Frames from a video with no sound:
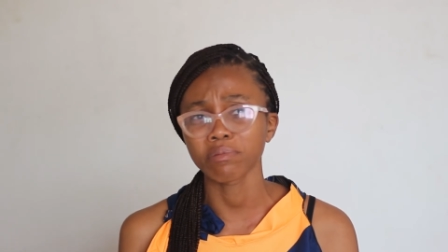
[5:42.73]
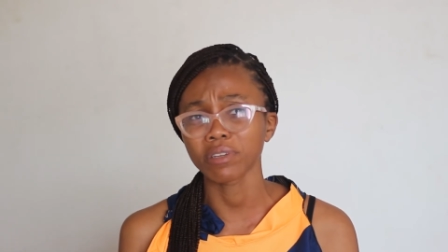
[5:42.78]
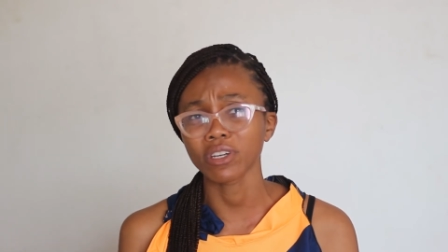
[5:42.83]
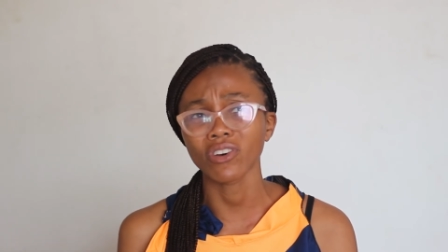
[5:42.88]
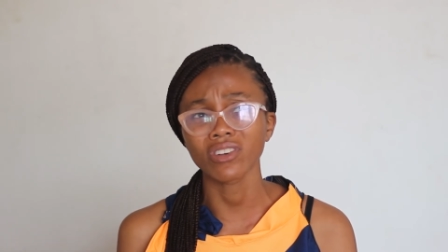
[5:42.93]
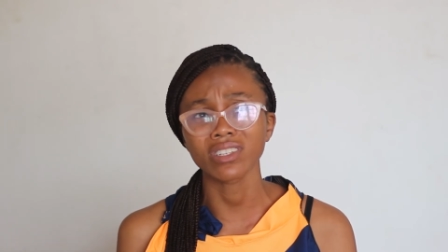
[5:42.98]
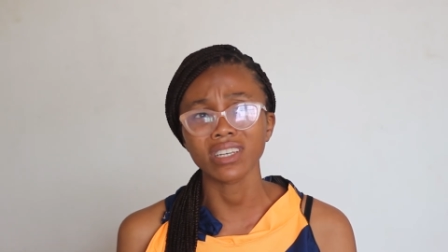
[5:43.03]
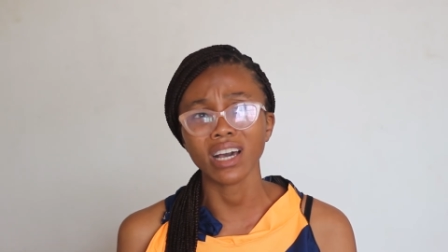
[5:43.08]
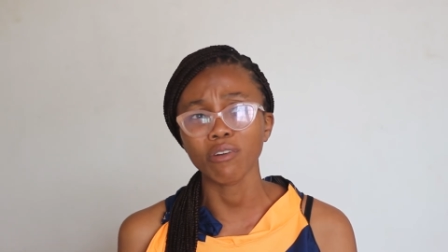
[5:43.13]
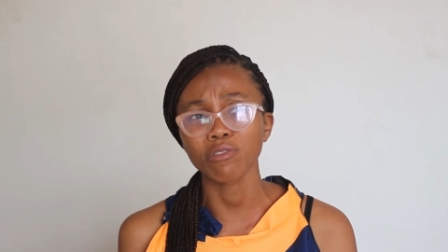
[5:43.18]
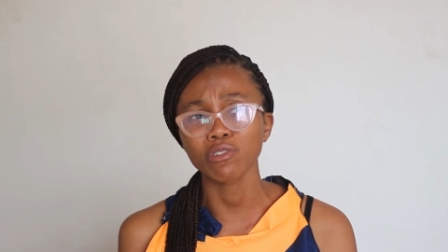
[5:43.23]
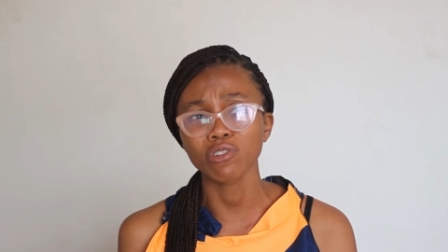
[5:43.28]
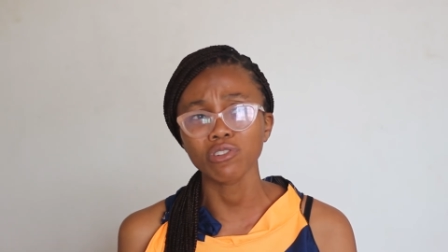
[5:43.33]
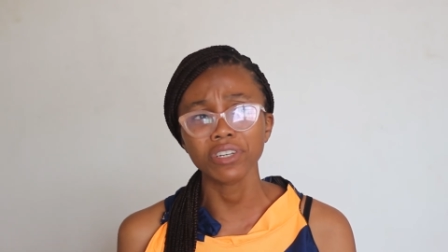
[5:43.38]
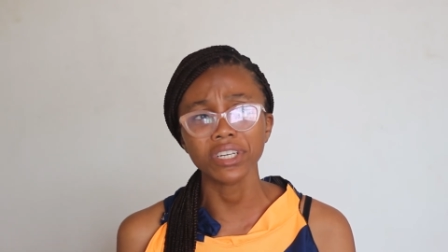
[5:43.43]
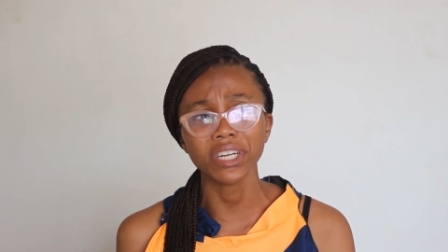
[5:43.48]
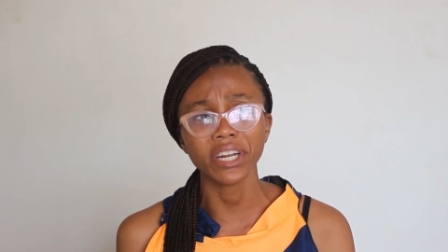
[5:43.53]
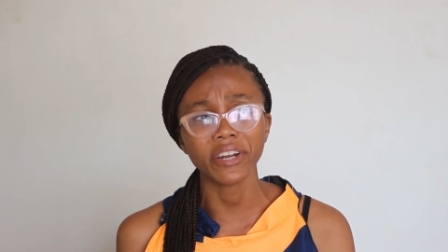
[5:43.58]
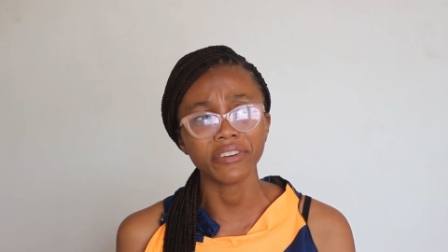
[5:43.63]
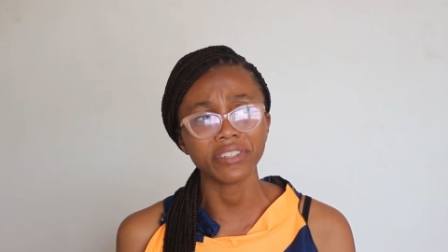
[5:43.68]
because I was
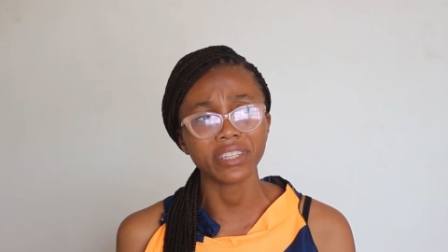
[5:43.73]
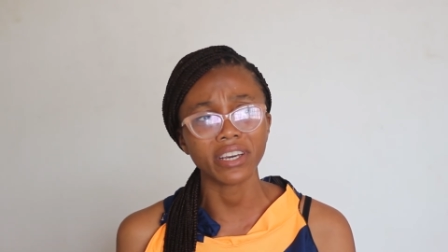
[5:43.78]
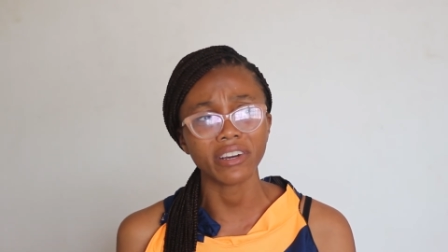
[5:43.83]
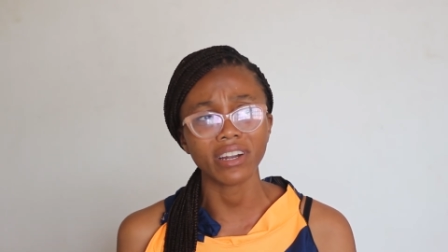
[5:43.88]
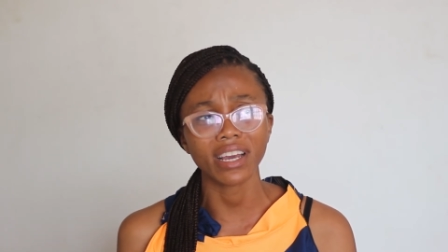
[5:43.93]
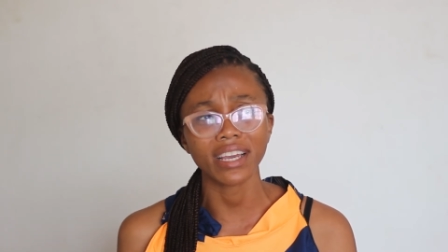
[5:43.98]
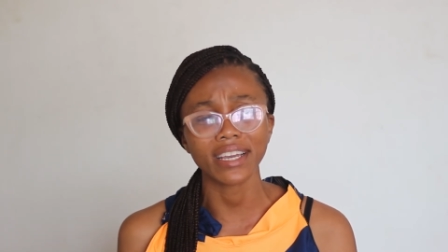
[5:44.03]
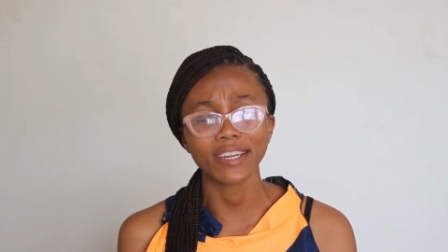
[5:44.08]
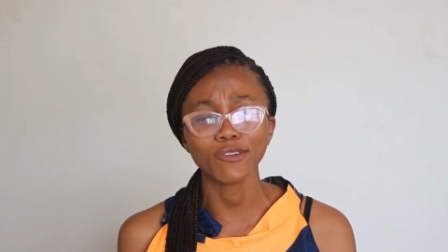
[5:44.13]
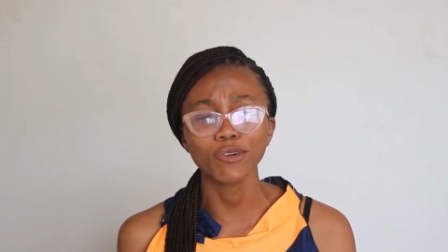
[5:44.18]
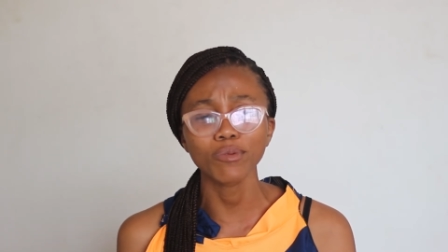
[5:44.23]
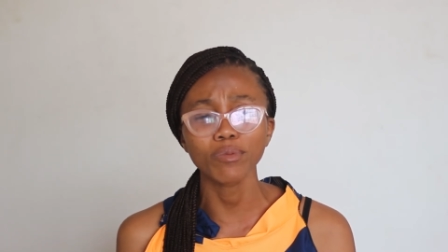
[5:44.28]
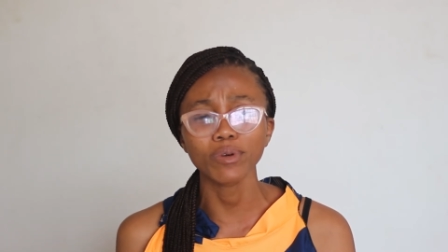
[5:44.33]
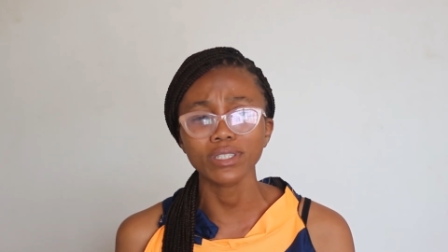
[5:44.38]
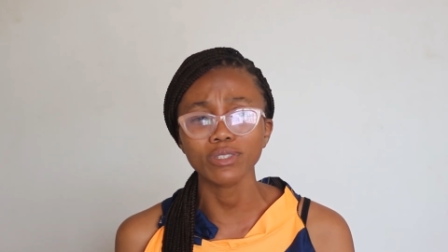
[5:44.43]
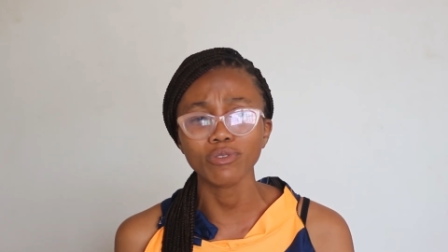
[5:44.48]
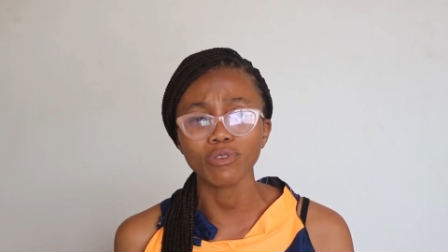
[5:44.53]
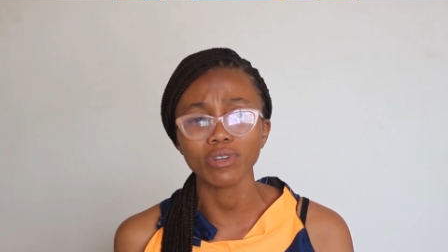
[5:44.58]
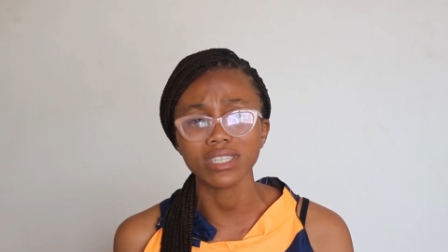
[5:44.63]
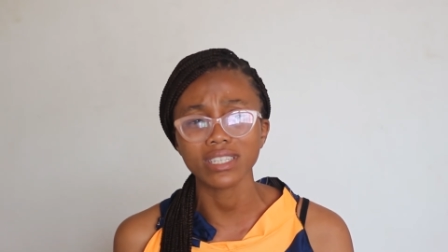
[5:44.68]
looking around now, like
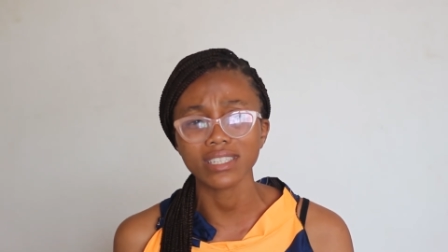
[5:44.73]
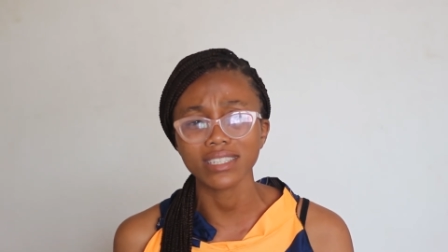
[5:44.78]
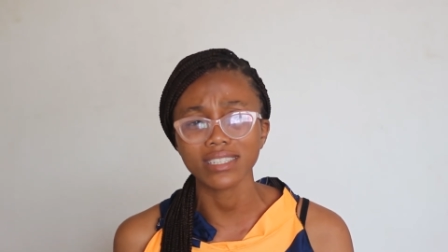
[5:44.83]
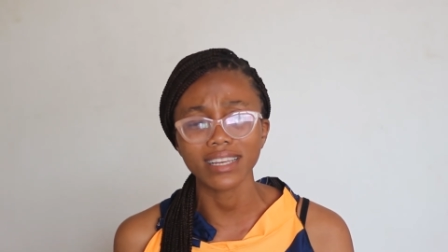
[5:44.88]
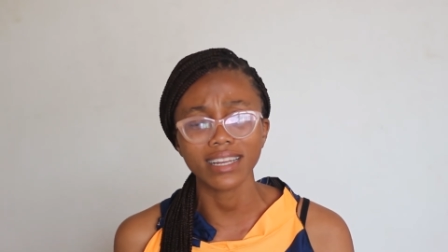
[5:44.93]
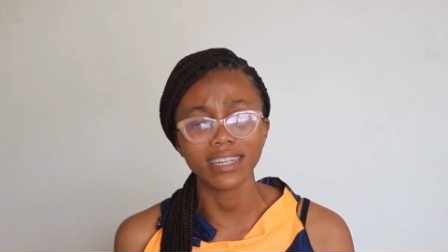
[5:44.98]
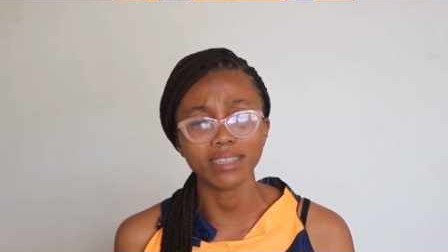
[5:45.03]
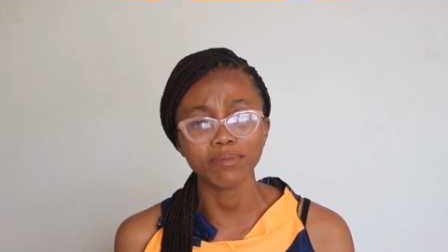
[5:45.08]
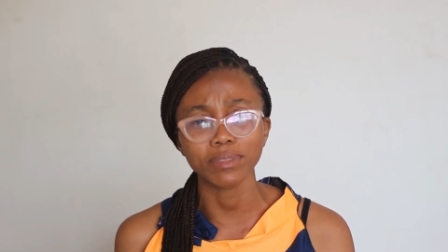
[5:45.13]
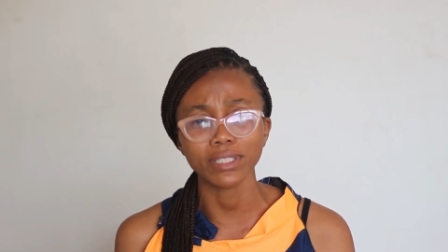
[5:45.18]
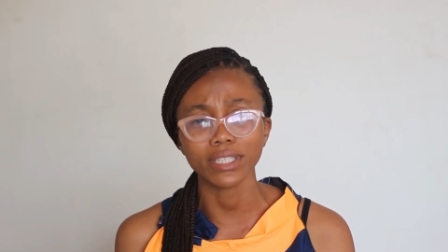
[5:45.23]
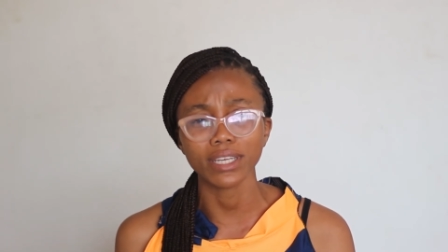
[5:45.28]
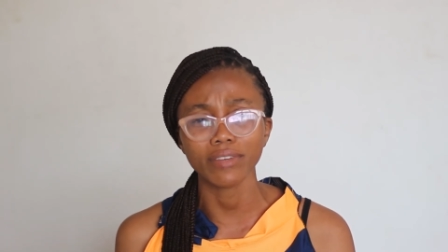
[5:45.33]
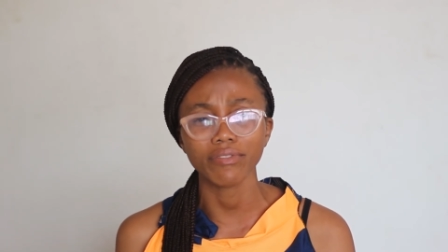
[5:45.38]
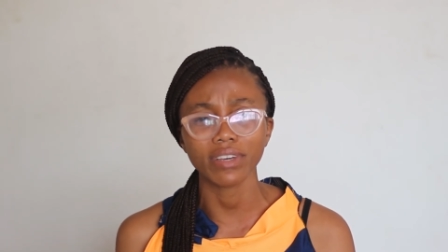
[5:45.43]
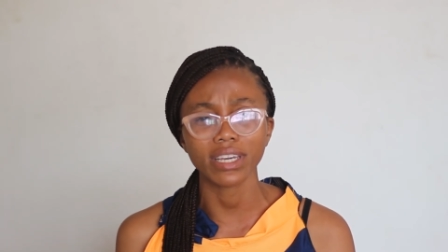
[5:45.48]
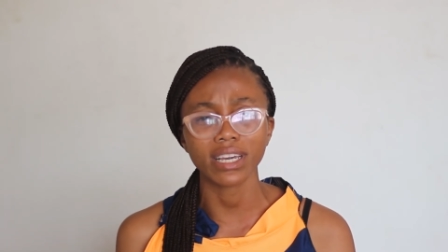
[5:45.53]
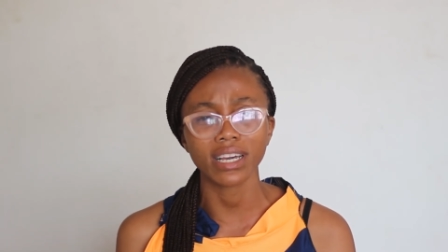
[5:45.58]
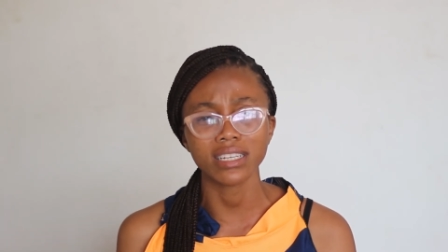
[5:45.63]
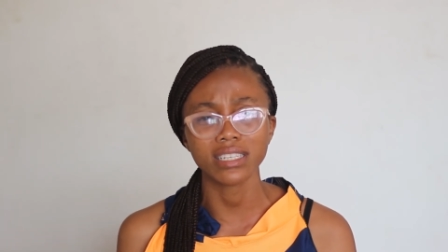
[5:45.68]
nobody was telling me
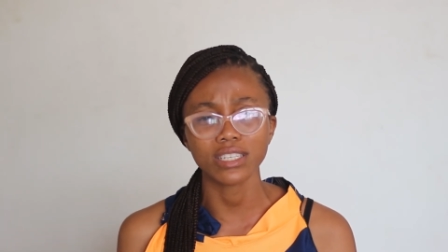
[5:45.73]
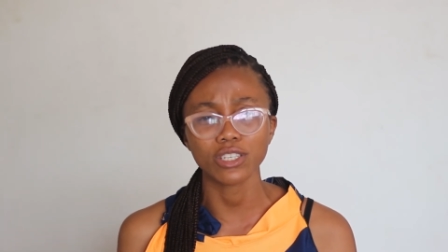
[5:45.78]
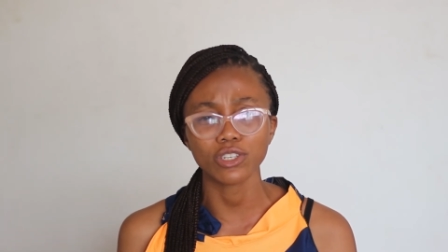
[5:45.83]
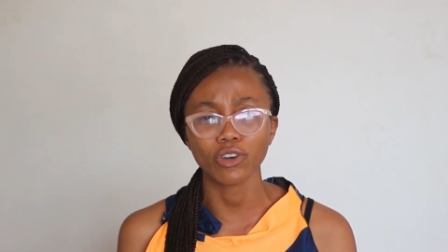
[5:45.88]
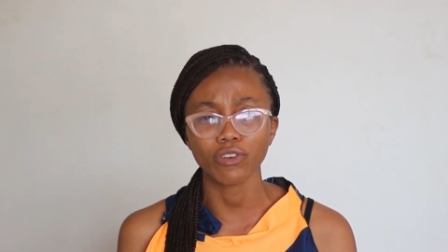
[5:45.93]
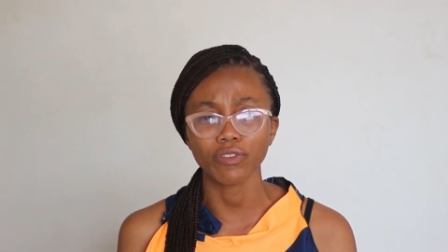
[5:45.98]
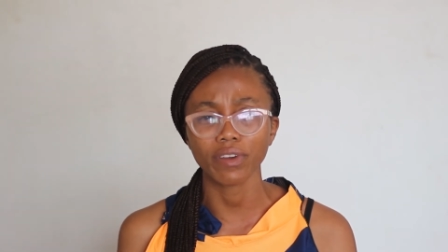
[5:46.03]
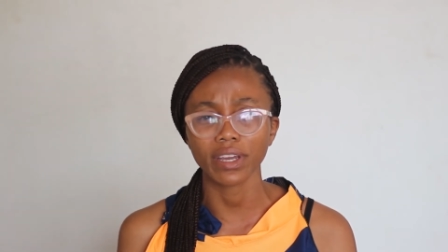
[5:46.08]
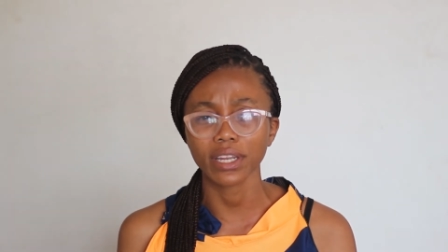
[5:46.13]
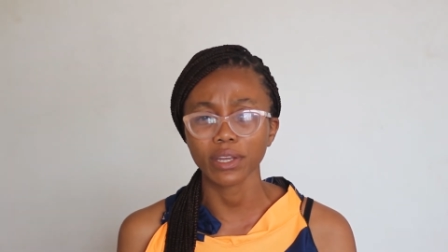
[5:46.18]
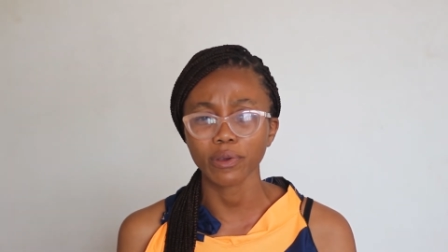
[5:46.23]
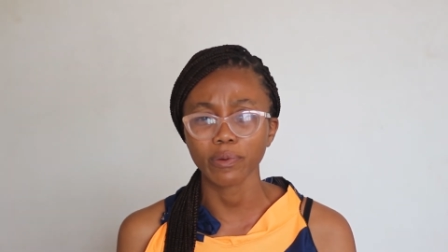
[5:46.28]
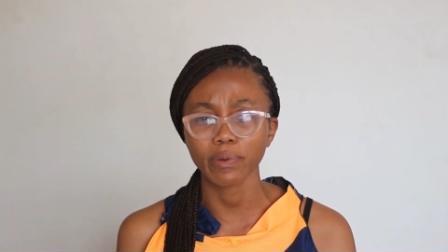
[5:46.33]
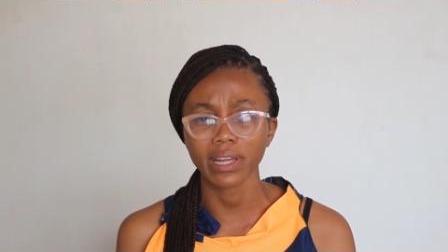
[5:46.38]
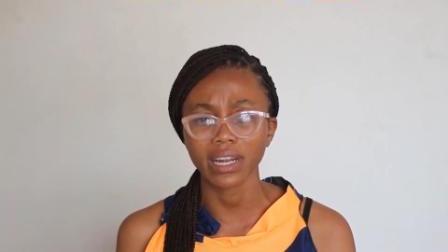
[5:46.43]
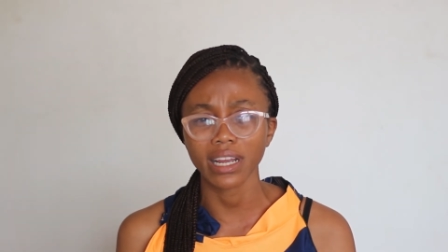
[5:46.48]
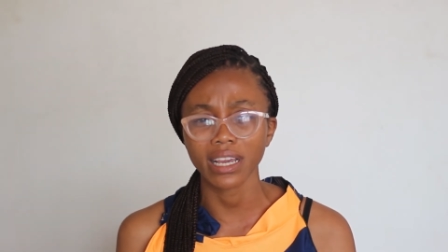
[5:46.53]
vacancy of anywhere.